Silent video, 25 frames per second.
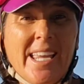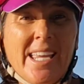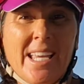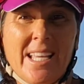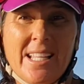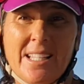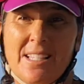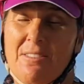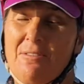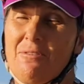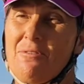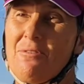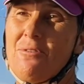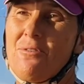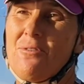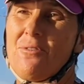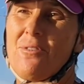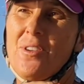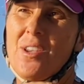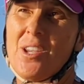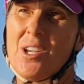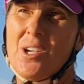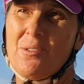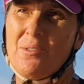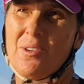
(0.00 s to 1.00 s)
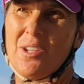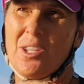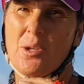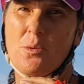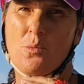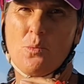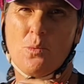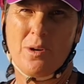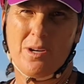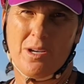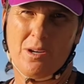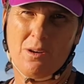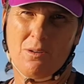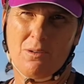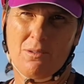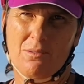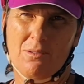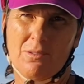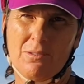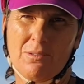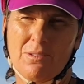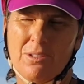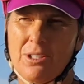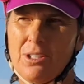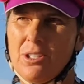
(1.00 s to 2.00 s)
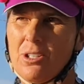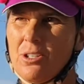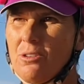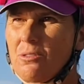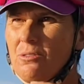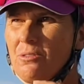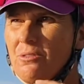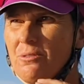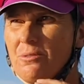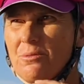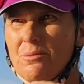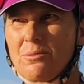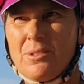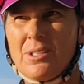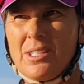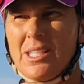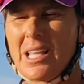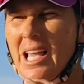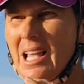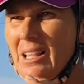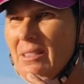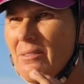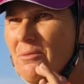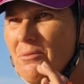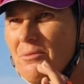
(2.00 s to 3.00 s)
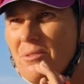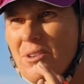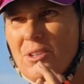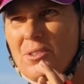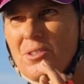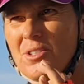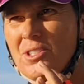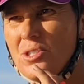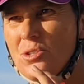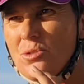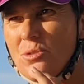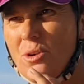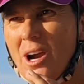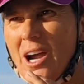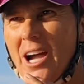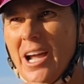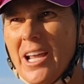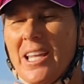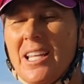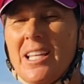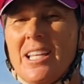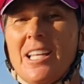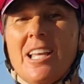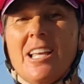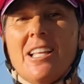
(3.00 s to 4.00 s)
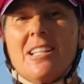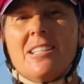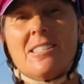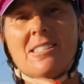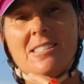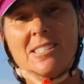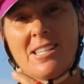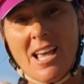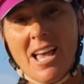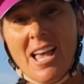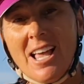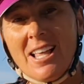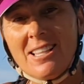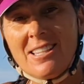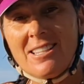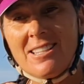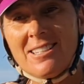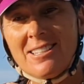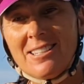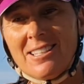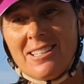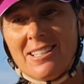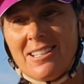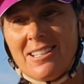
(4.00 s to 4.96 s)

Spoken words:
it very well, get very dry, and then